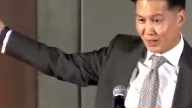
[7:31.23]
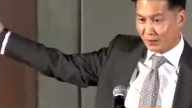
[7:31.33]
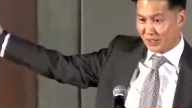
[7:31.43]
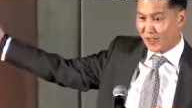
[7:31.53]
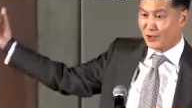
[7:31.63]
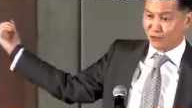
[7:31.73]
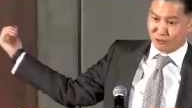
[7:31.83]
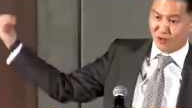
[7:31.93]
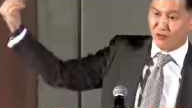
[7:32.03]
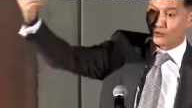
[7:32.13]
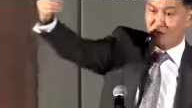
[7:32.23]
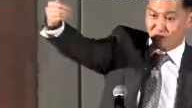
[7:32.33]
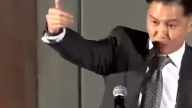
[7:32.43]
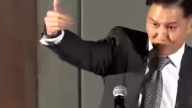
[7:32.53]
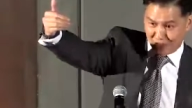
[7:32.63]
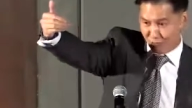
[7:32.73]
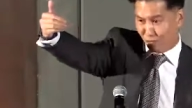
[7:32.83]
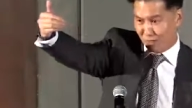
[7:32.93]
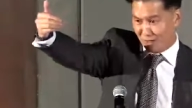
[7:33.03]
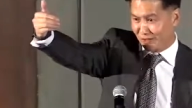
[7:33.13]
maybe driving to a separate
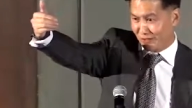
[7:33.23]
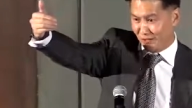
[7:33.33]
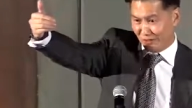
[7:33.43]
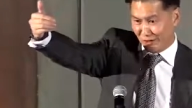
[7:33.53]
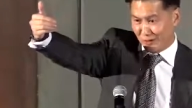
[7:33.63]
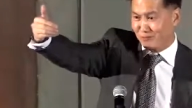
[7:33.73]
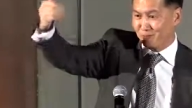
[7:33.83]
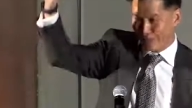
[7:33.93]
country, as they say,